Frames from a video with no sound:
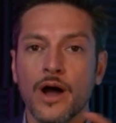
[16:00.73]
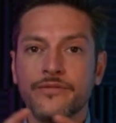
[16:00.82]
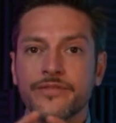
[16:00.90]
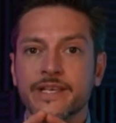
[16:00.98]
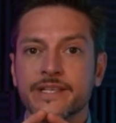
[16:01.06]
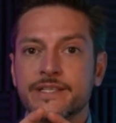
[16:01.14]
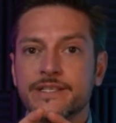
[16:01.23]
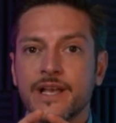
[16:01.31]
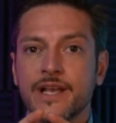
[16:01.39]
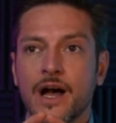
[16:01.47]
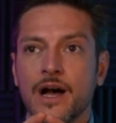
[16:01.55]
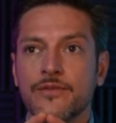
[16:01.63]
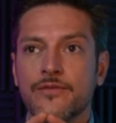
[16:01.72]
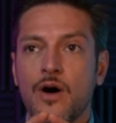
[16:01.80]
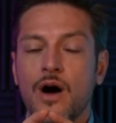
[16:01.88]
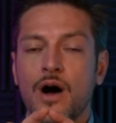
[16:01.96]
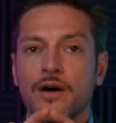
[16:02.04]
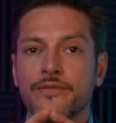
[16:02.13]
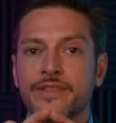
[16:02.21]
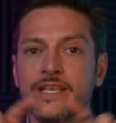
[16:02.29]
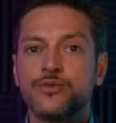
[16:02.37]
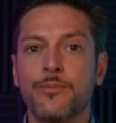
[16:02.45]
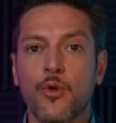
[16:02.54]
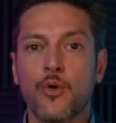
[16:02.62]
of this, of
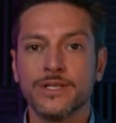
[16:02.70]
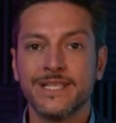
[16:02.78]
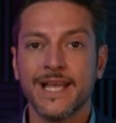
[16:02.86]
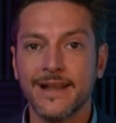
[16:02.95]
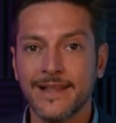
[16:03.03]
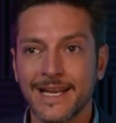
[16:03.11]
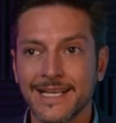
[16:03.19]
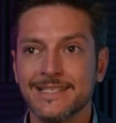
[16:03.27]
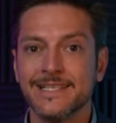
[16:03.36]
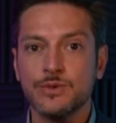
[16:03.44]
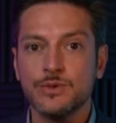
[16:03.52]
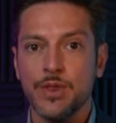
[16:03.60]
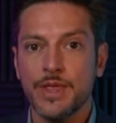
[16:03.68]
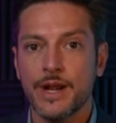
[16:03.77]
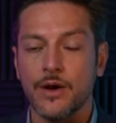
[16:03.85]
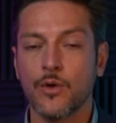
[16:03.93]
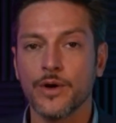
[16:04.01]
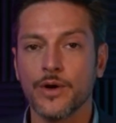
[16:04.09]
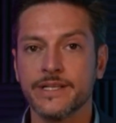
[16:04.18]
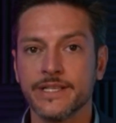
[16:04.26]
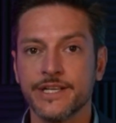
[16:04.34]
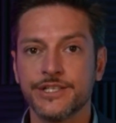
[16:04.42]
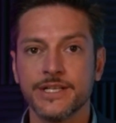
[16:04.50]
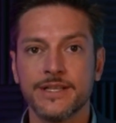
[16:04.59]
these reports that exist within our
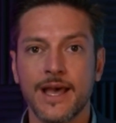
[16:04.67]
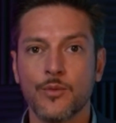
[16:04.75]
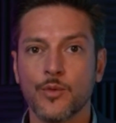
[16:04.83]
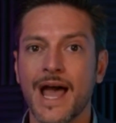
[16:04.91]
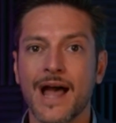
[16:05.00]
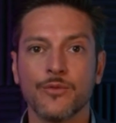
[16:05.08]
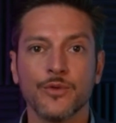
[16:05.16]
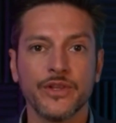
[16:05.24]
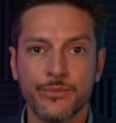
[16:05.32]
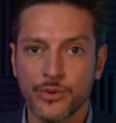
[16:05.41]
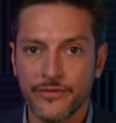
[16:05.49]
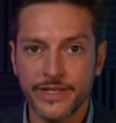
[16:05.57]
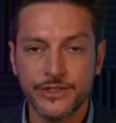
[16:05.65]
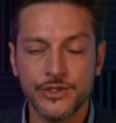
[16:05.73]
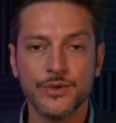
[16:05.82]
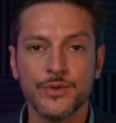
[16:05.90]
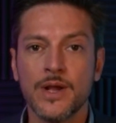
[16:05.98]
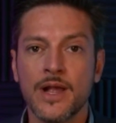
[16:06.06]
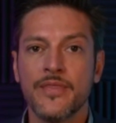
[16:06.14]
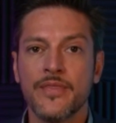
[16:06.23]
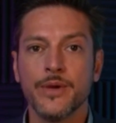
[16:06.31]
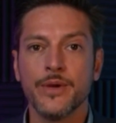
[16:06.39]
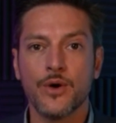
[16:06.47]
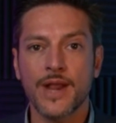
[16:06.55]
organization that we're not really privy to,
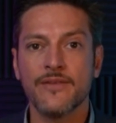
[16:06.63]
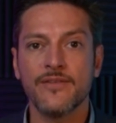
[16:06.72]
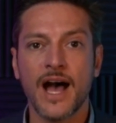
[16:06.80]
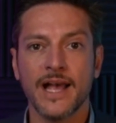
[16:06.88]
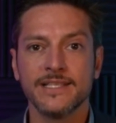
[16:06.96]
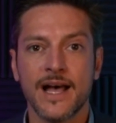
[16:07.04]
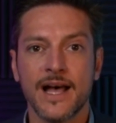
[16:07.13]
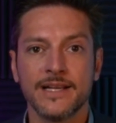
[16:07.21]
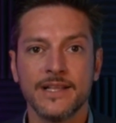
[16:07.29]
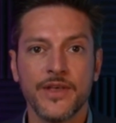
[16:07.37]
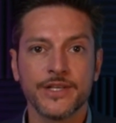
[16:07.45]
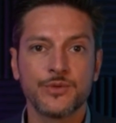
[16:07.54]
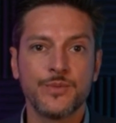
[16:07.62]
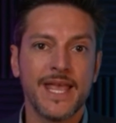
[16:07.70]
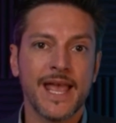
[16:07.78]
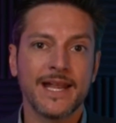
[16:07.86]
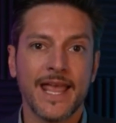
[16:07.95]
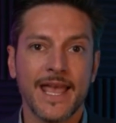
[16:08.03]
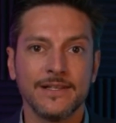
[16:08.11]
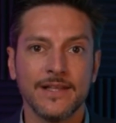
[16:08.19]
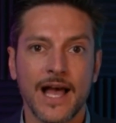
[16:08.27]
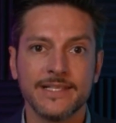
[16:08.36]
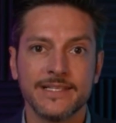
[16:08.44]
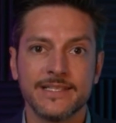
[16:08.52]
that we don't have eyes on, and thus we can't
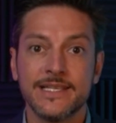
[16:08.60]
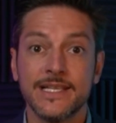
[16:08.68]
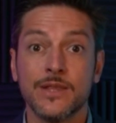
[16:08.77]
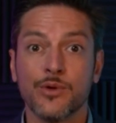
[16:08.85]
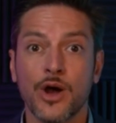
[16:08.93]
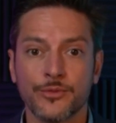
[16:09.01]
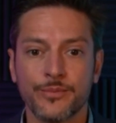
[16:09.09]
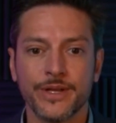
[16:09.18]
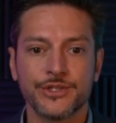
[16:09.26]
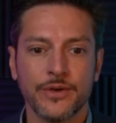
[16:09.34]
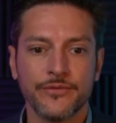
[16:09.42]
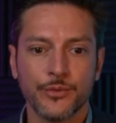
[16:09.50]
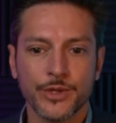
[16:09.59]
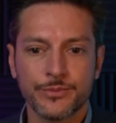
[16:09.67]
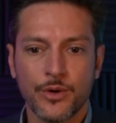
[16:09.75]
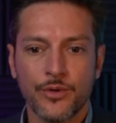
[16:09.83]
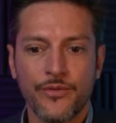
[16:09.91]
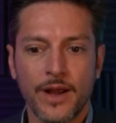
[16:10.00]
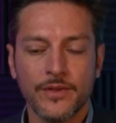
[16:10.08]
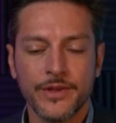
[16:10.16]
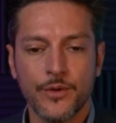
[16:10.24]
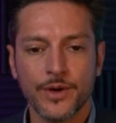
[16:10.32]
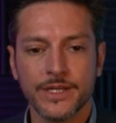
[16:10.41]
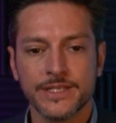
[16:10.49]
analyze and see the broader picture of the risk profile in the
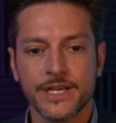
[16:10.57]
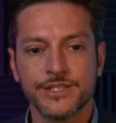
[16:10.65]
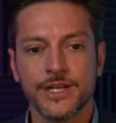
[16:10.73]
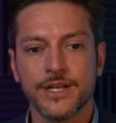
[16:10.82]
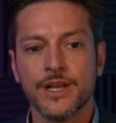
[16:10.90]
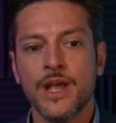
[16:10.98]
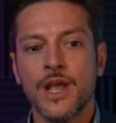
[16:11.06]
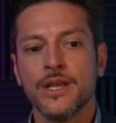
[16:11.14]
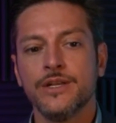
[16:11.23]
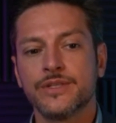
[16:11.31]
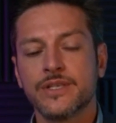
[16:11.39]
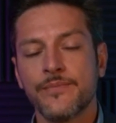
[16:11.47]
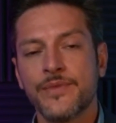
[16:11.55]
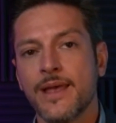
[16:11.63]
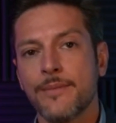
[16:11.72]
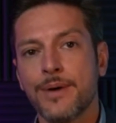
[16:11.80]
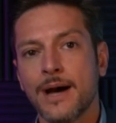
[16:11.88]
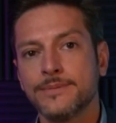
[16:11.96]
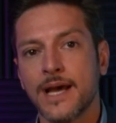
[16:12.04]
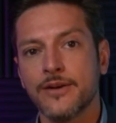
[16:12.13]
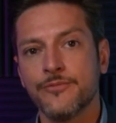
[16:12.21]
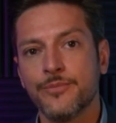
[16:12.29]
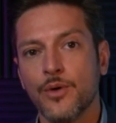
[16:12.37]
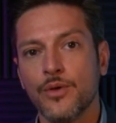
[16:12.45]
organization. Something that popped out
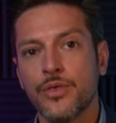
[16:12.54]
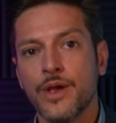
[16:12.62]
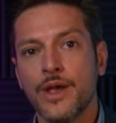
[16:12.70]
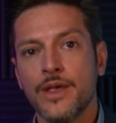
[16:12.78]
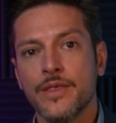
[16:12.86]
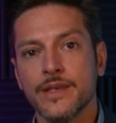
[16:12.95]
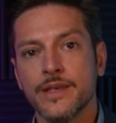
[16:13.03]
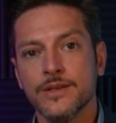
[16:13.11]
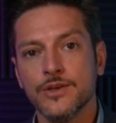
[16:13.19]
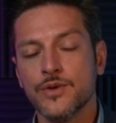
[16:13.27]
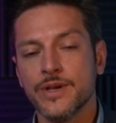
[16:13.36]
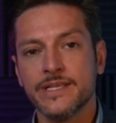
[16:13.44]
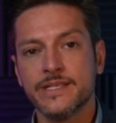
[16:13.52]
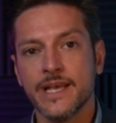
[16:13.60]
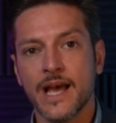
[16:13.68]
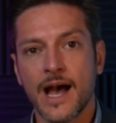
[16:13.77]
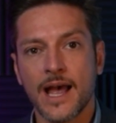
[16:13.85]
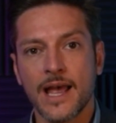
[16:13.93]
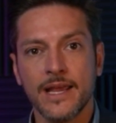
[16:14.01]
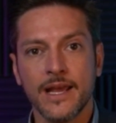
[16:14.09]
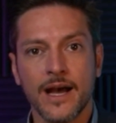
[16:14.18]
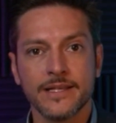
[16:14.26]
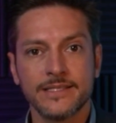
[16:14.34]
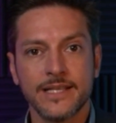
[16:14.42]
of both the new
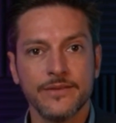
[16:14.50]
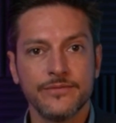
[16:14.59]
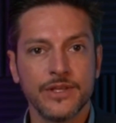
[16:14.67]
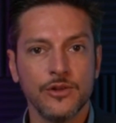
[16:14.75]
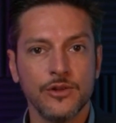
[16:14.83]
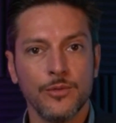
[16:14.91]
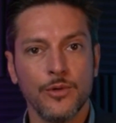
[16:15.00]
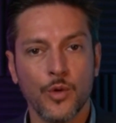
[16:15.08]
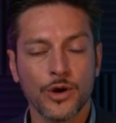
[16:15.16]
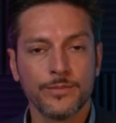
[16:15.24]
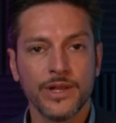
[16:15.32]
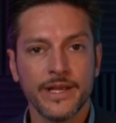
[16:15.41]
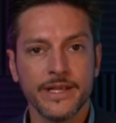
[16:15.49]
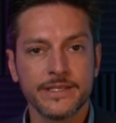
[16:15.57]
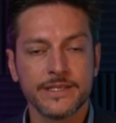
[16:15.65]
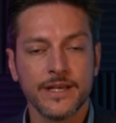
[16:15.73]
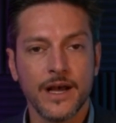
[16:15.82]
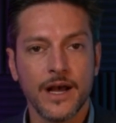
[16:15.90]
ECI State of the Global Workplace